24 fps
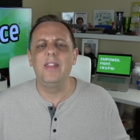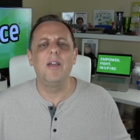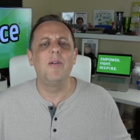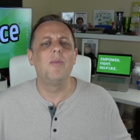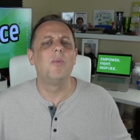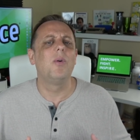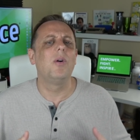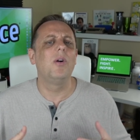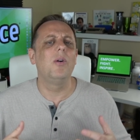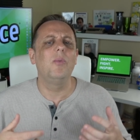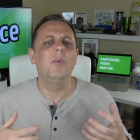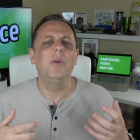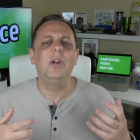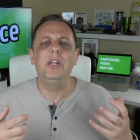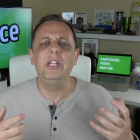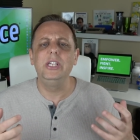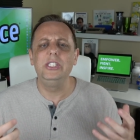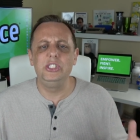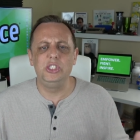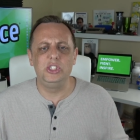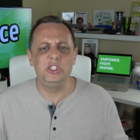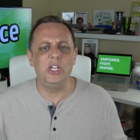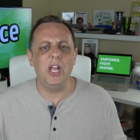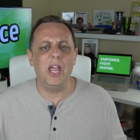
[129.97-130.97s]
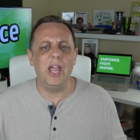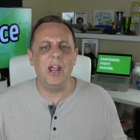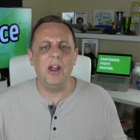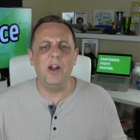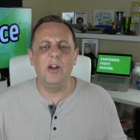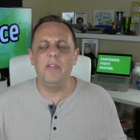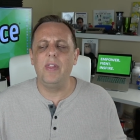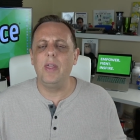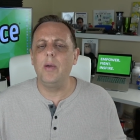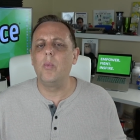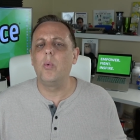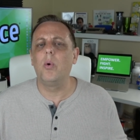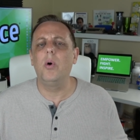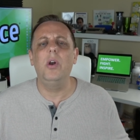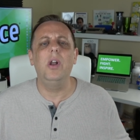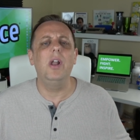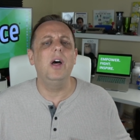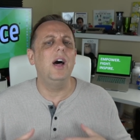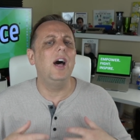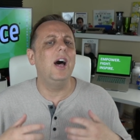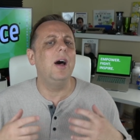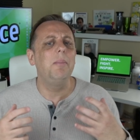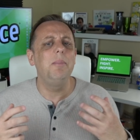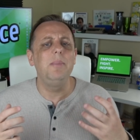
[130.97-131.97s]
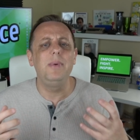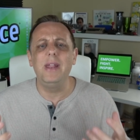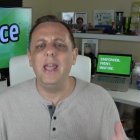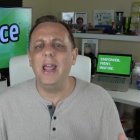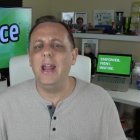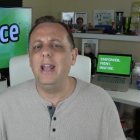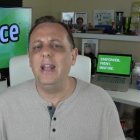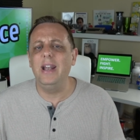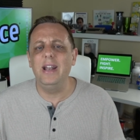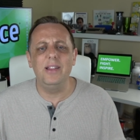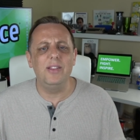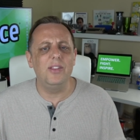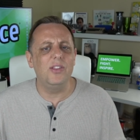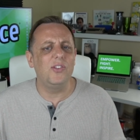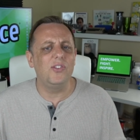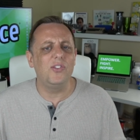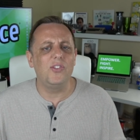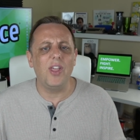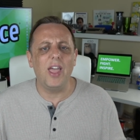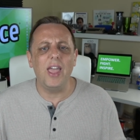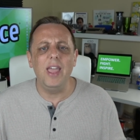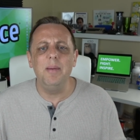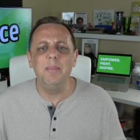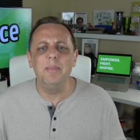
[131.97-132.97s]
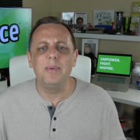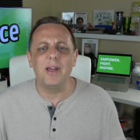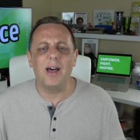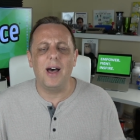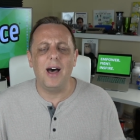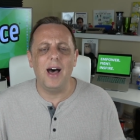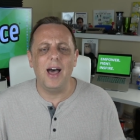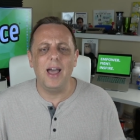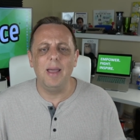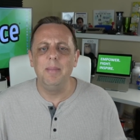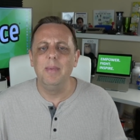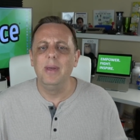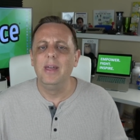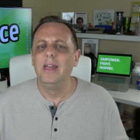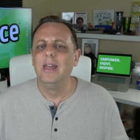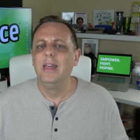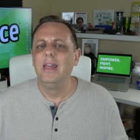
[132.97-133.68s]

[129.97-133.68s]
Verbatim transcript: they weren't really shared, they weren't updated at the same time.